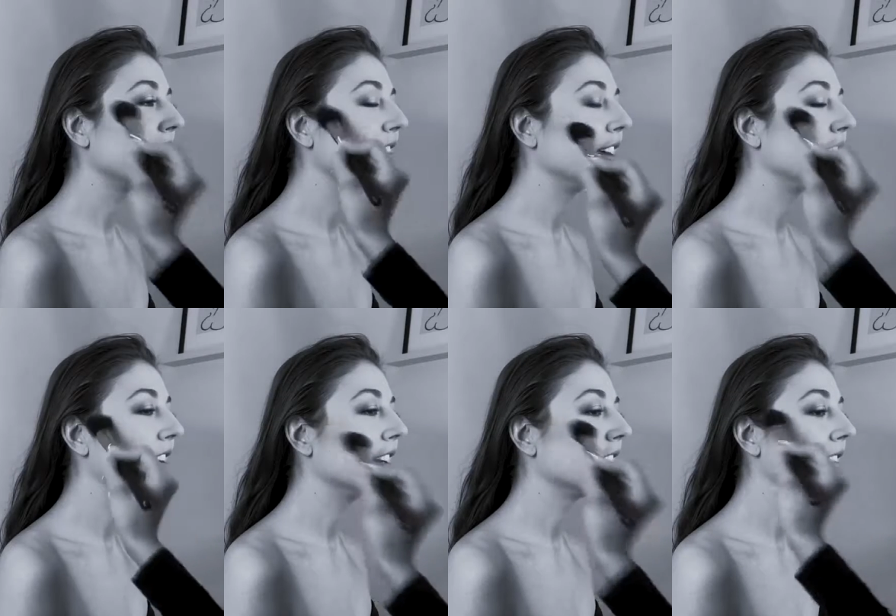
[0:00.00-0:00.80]
I love
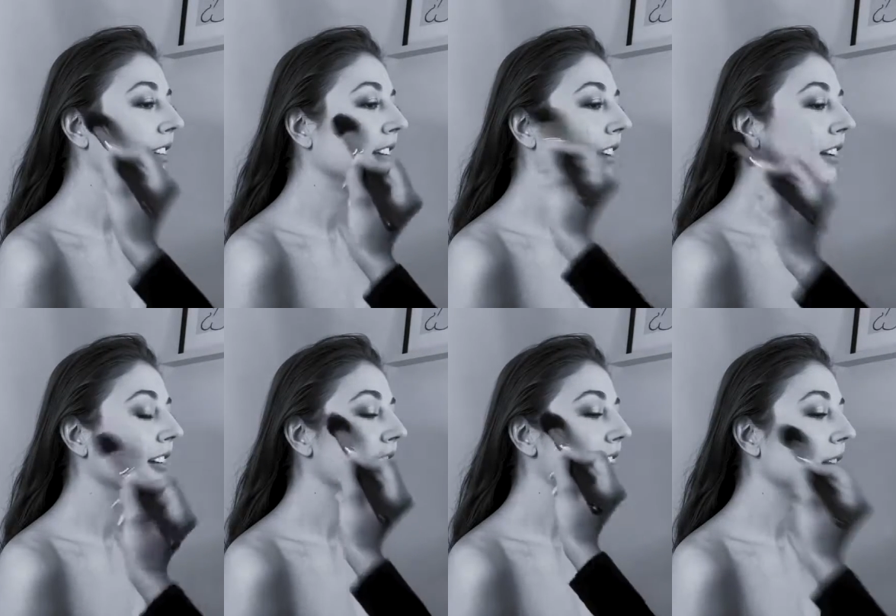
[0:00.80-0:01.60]
it.
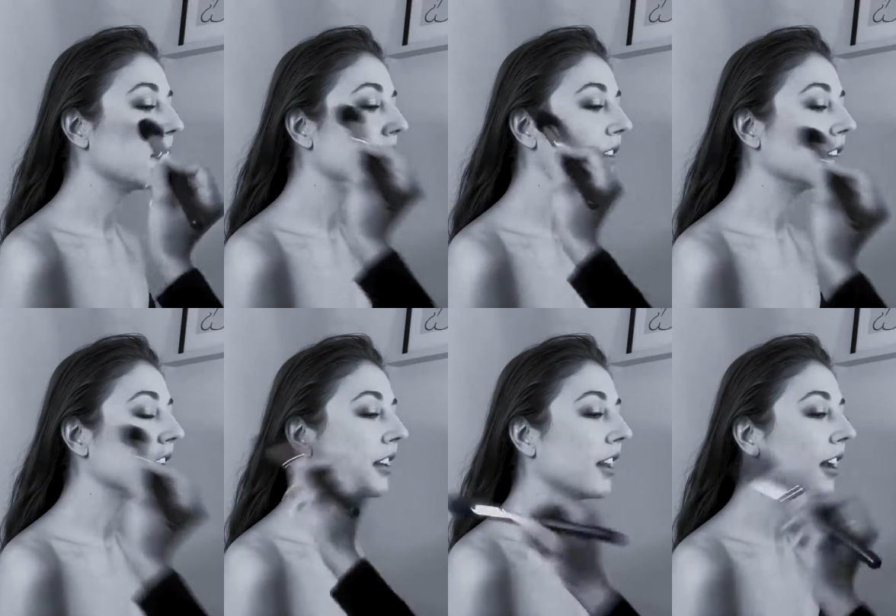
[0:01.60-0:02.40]
It's like my
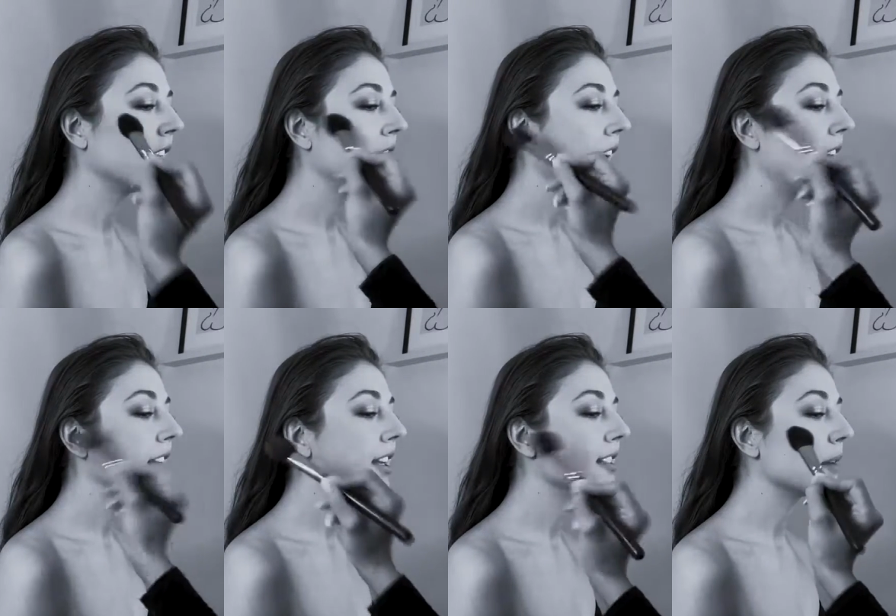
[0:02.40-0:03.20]
favorite thing.
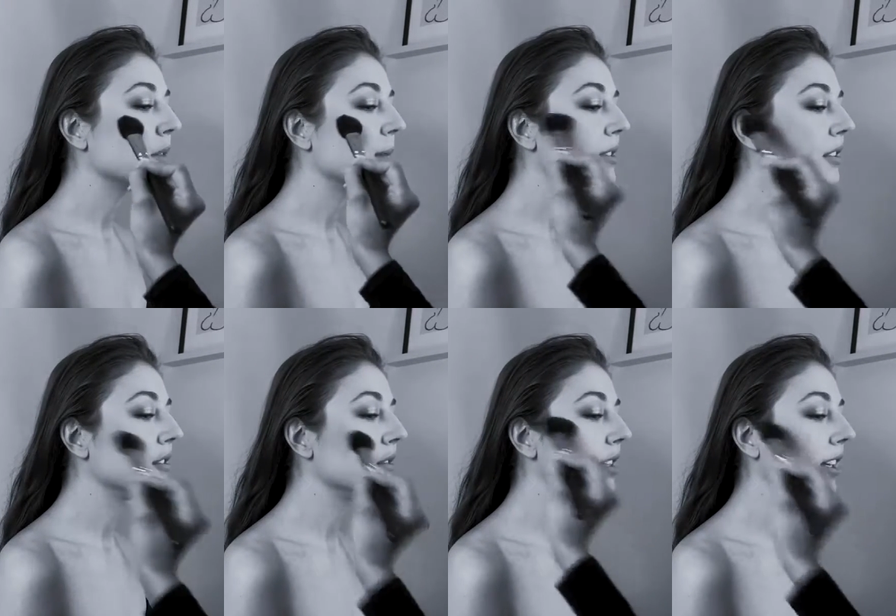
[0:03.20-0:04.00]
And like sometimes I'll
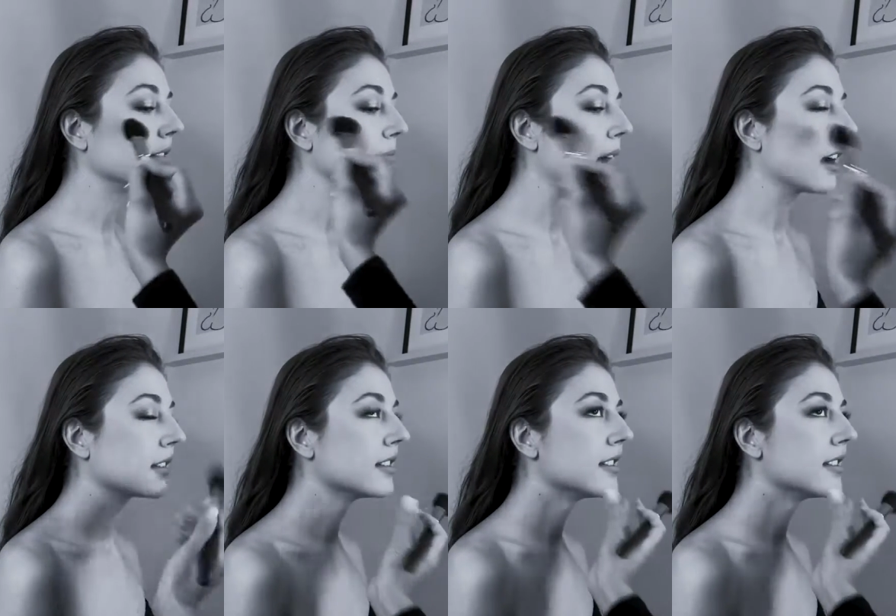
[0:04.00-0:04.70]
use like matte